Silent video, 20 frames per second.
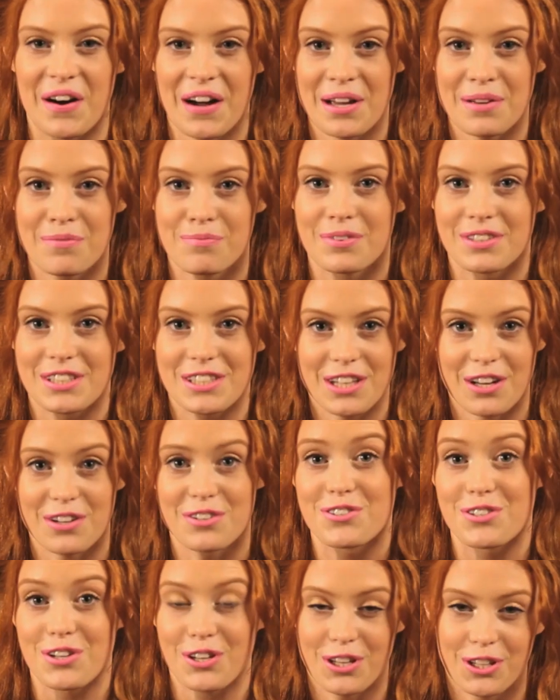I'm
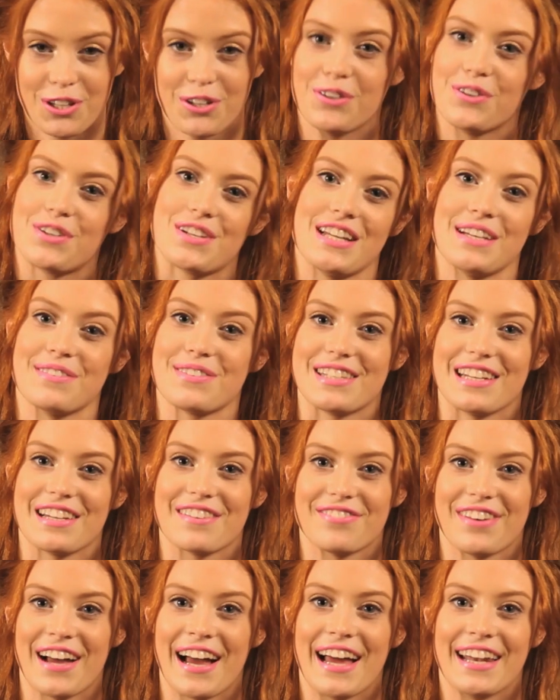such a huge lipstick
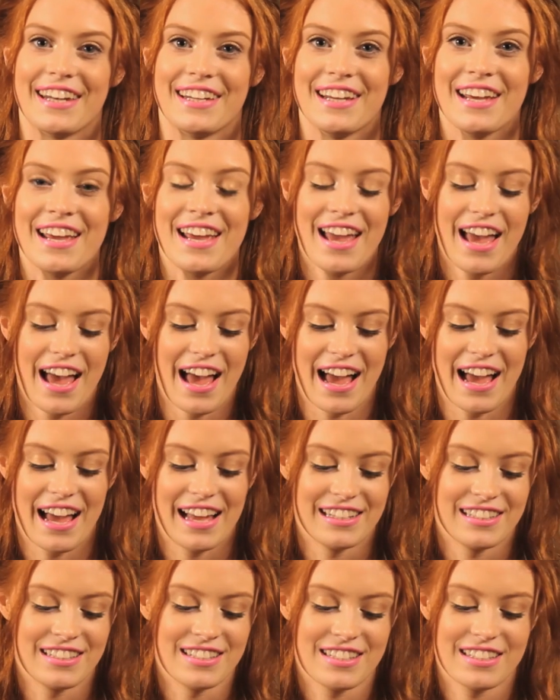fan,
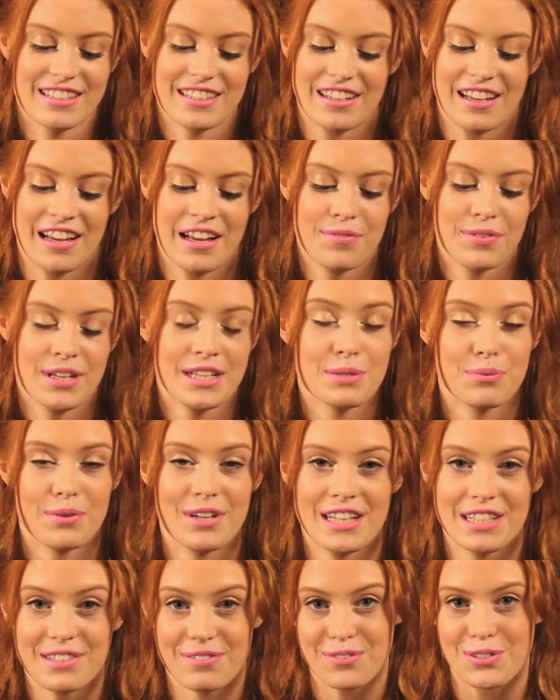and this
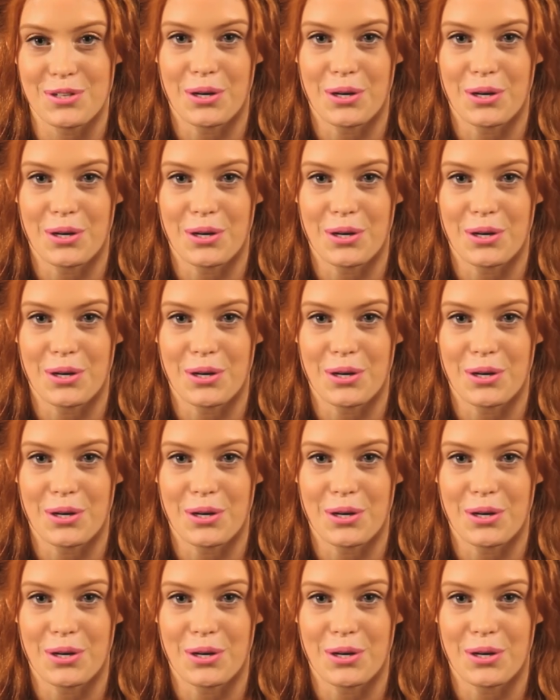one is from